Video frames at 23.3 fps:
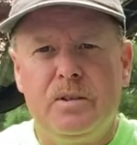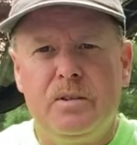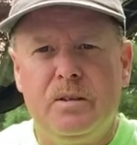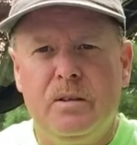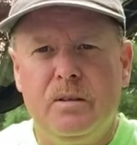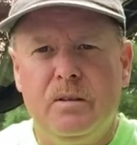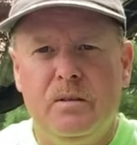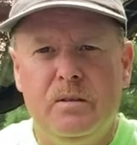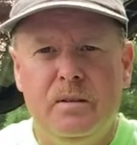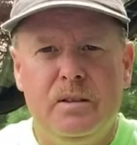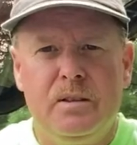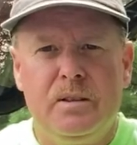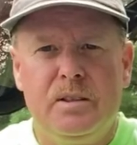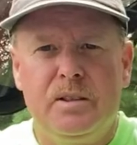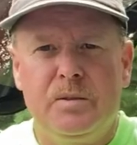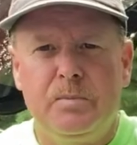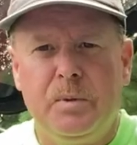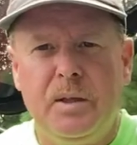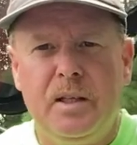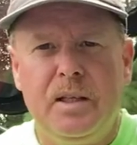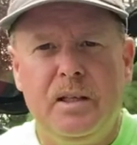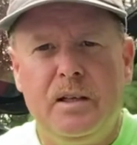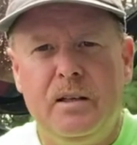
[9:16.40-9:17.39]
I'll
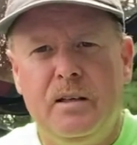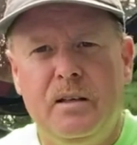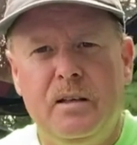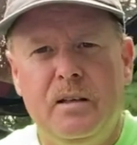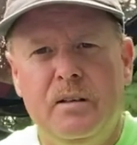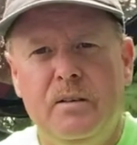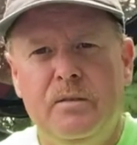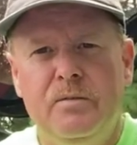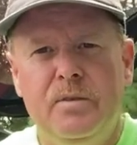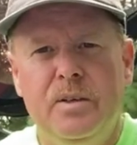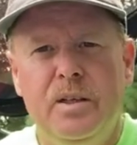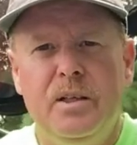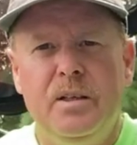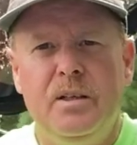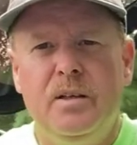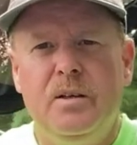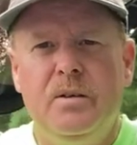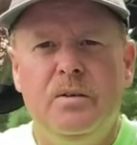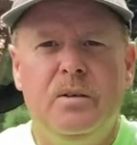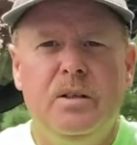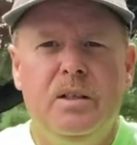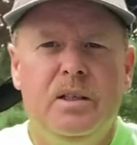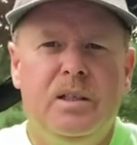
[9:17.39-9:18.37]
explain in another
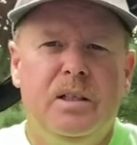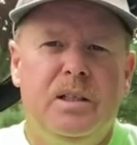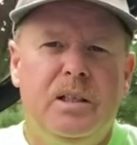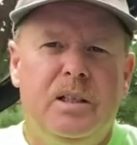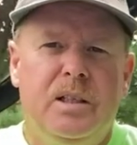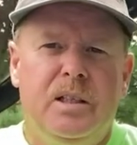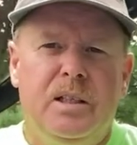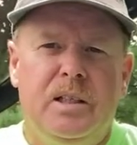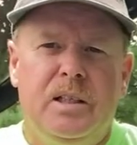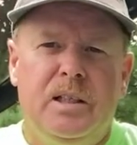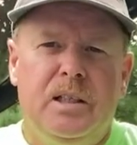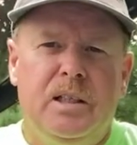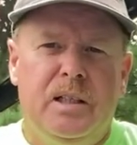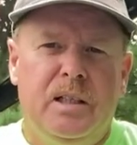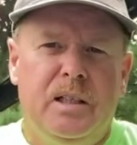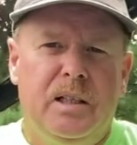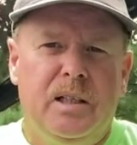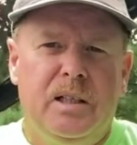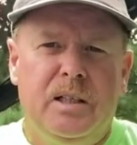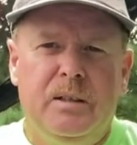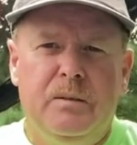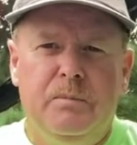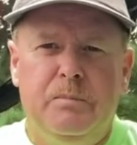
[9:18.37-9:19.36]
video.
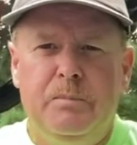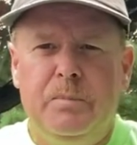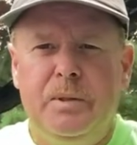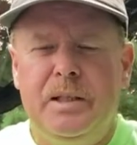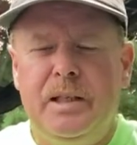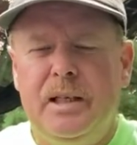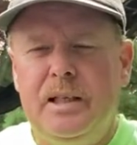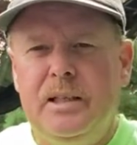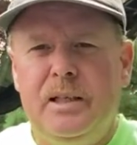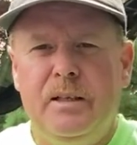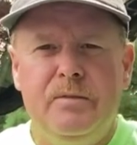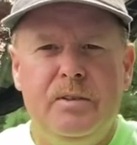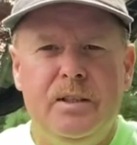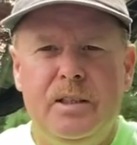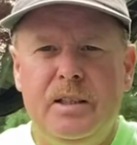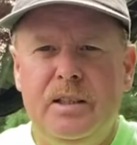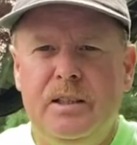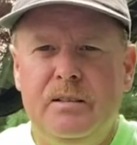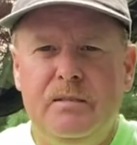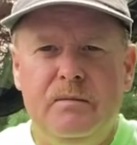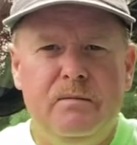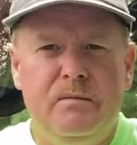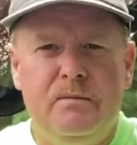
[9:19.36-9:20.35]
But I never
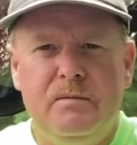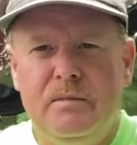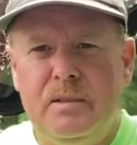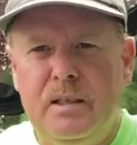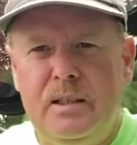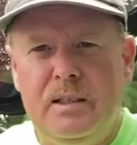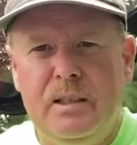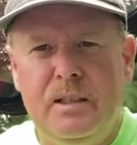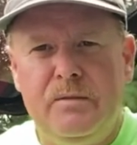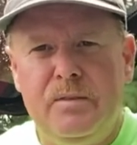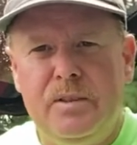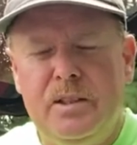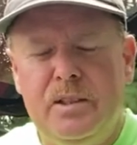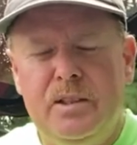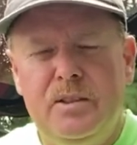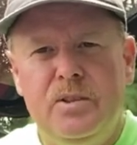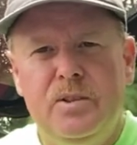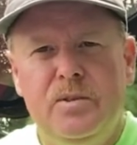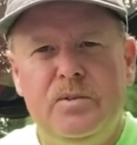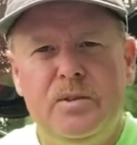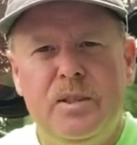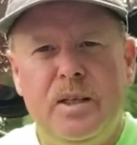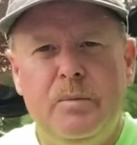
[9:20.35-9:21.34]
did
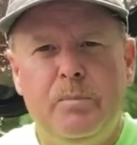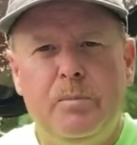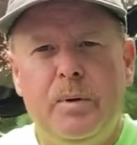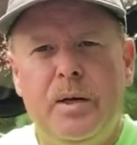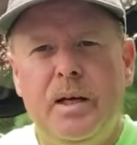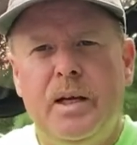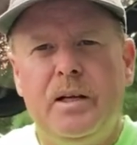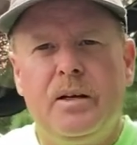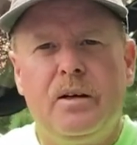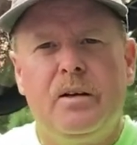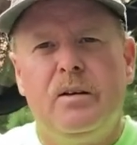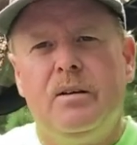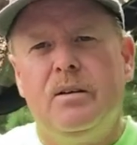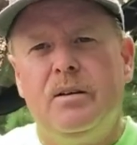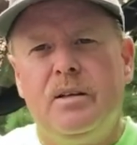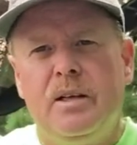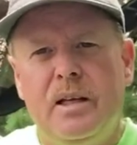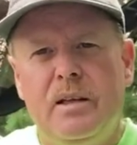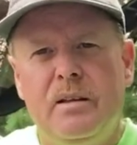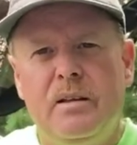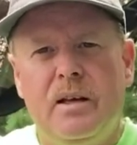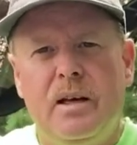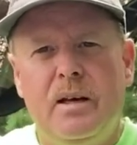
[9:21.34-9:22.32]
use that bagger,
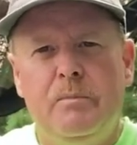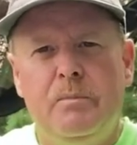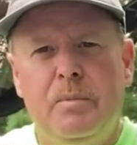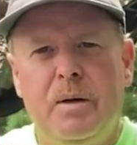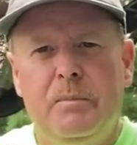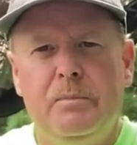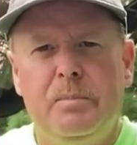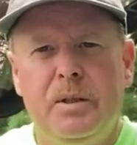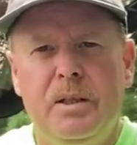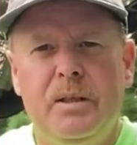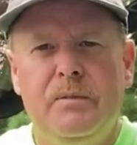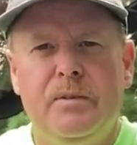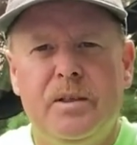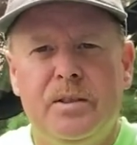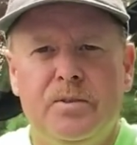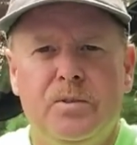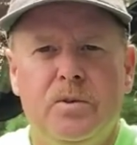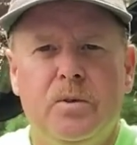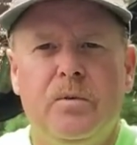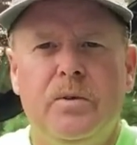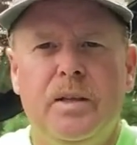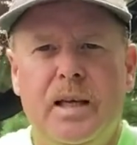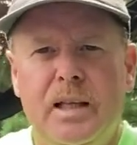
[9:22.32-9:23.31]
and I believe I
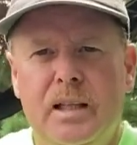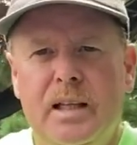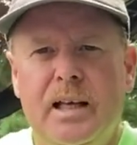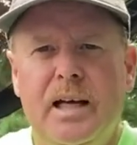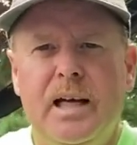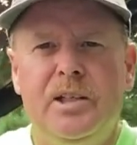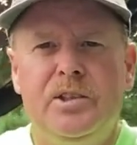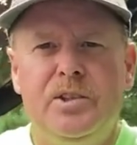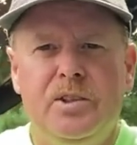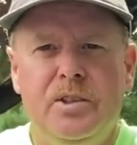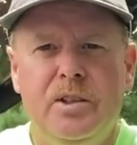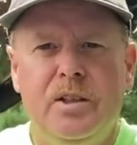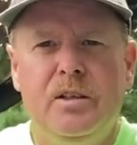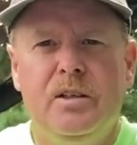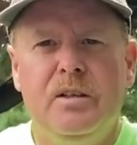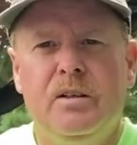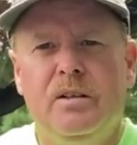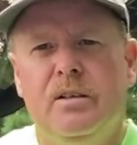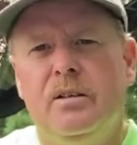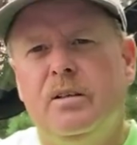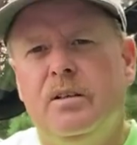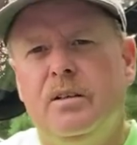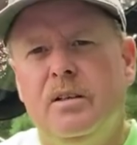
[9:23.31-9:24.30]
sold that last
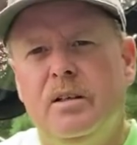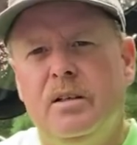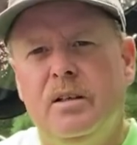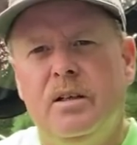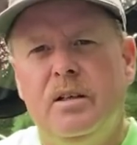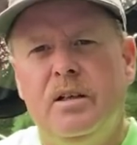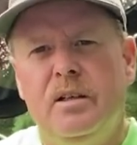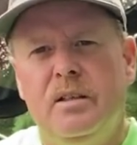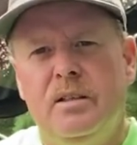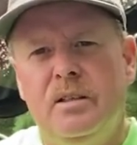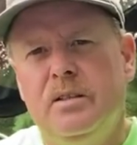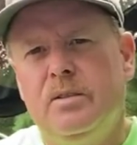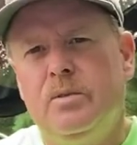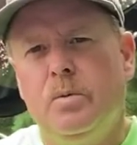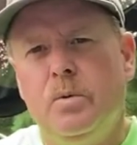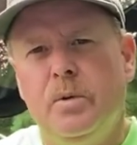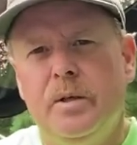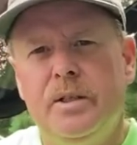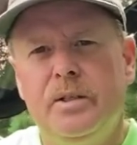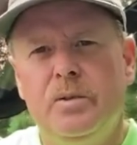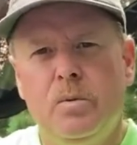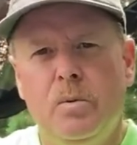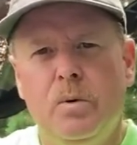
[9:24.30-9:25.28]
year in
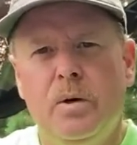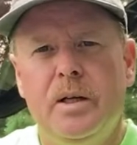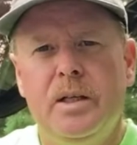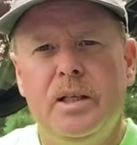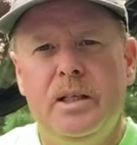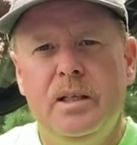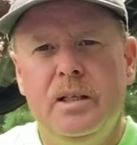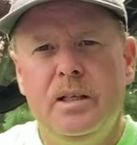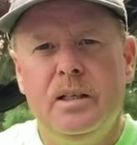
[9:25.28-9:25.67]
2020.